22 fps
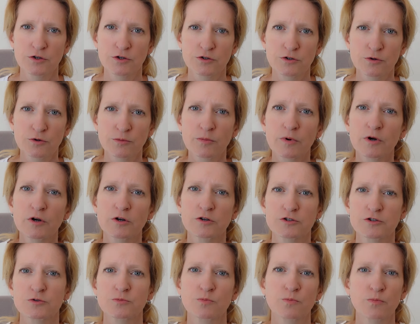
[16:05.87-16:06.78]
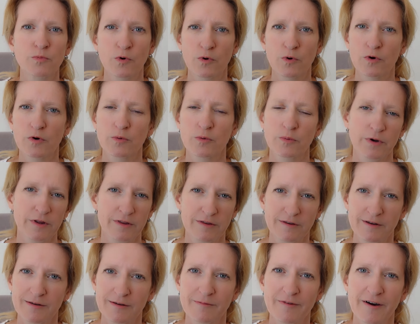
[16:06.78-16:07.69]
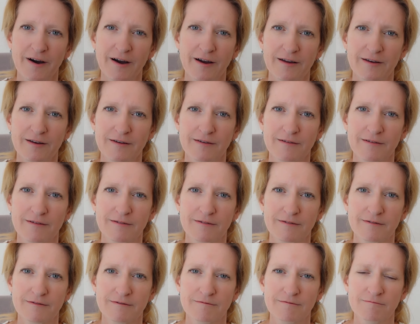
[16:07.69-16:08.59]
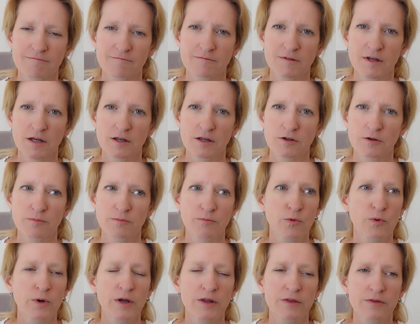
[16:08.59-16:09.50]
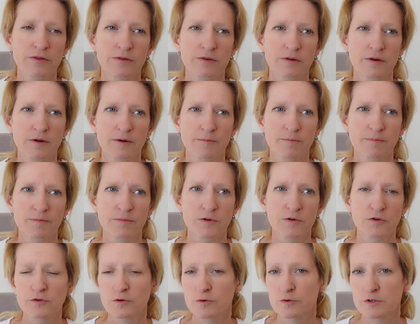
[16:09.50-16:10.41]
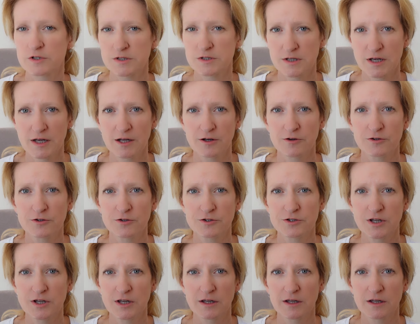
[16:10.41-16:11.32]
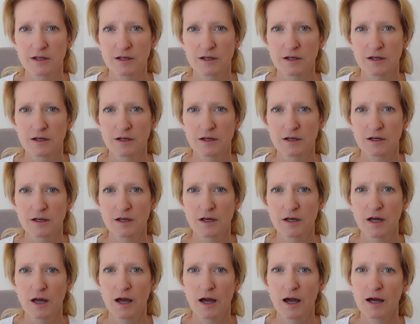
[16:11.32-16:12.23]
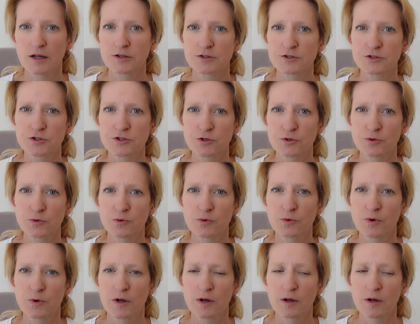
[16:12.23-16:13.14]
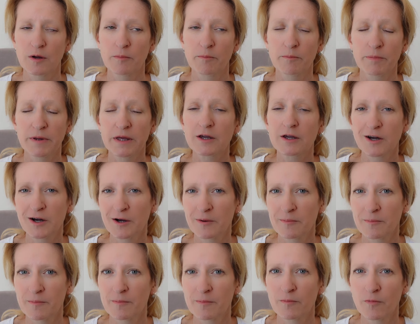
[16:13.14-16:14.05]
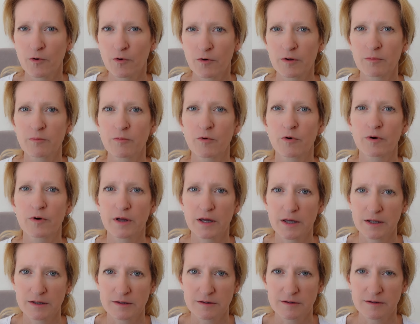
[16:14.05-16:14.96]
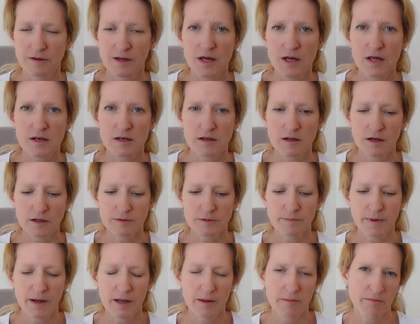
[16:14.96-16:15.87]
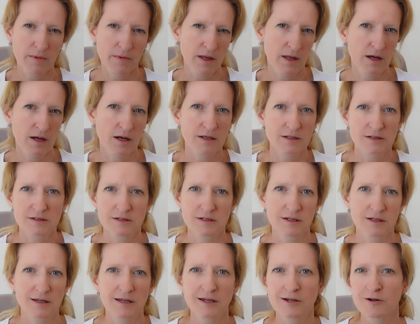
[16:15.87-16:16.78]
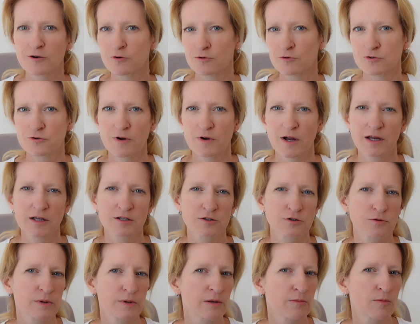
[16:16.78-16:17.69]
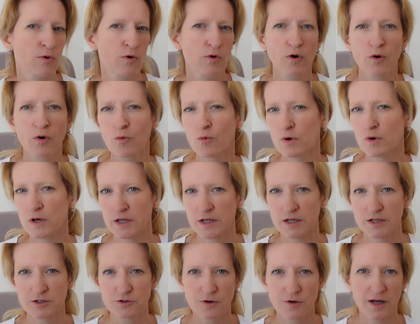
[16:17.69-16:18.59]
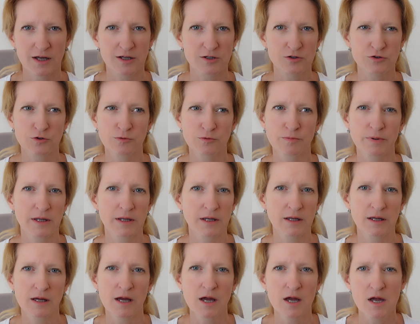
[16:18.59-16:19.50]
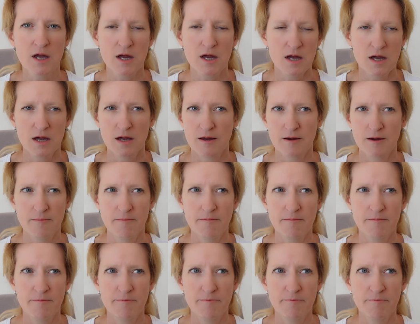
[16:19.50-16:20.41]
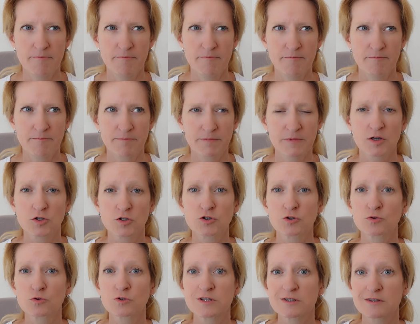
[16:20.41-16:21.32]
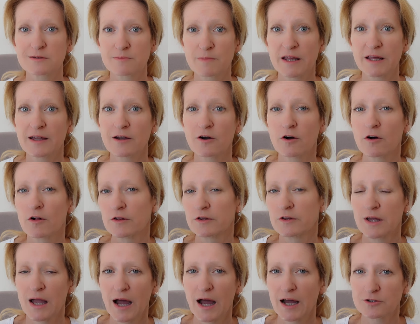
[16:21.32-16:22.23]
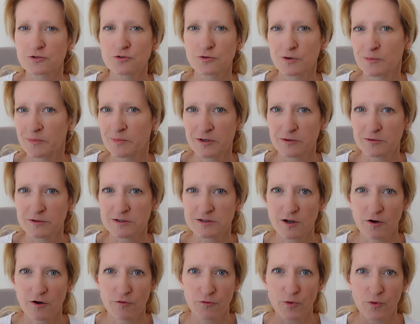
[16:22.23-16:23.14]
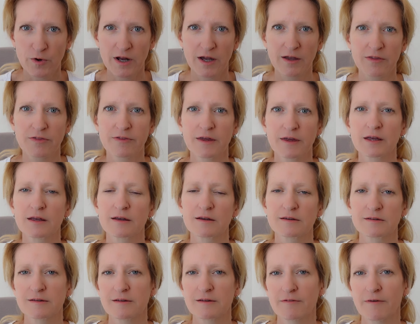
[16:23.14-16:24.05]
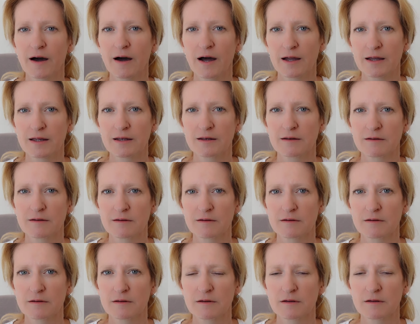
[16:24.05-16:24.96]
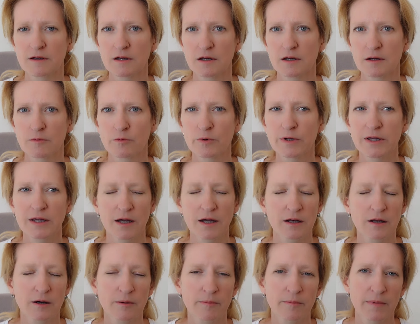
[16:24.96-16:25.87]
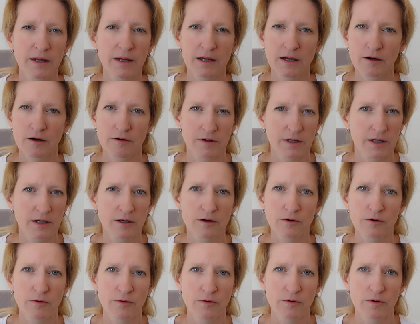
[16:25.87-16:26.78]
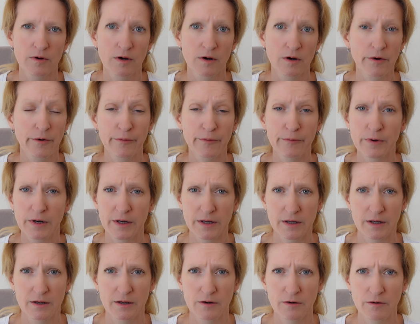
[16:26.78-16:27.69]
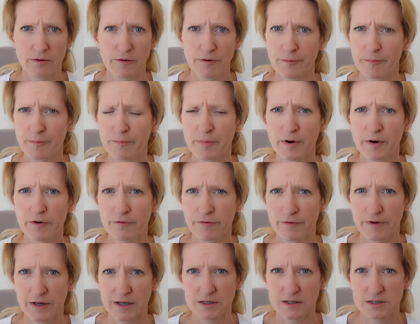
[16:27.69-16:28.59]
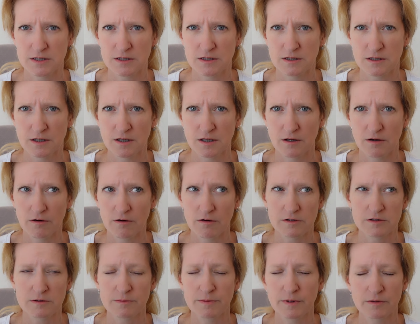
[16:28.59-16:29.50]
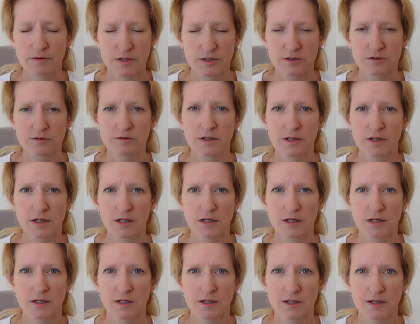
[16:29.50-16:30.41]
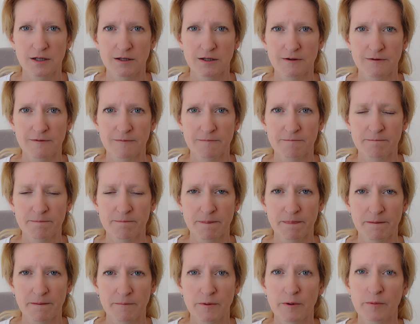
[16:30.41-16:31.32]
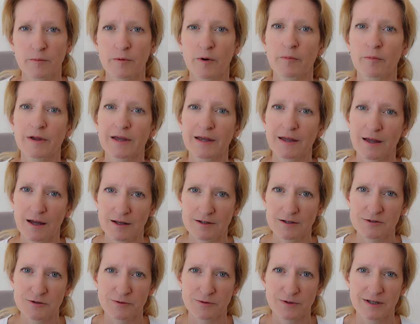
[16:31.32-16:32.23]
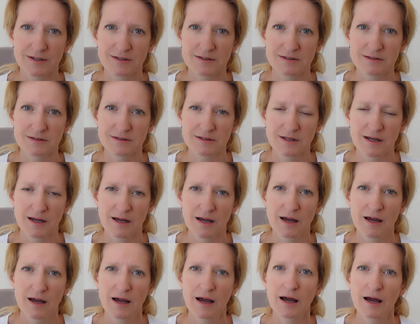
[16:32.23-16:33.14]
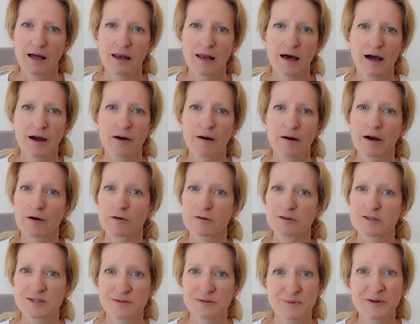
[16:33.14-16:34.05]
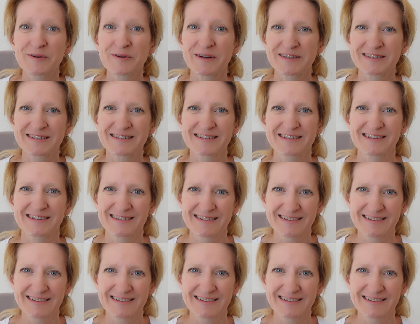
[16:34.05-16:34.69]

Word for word: to merge more with the divine, with source energy, and to become more and more it, not by me as the ego trying to be more holy, trying to be um, to display all the attributes of what I think is divine. We cannot make our ego holy or perfect or spiritual. But what we can do is allow our spirit